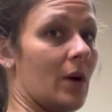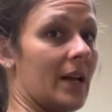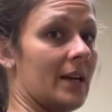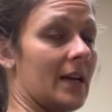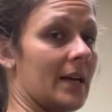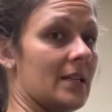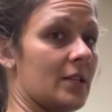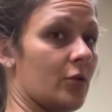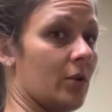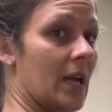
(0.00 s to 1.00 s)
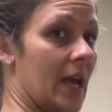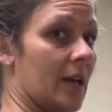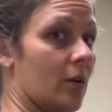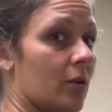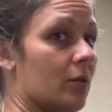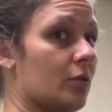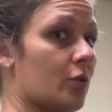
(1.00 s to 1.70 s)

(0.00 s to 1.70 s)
at a 90 degree angle.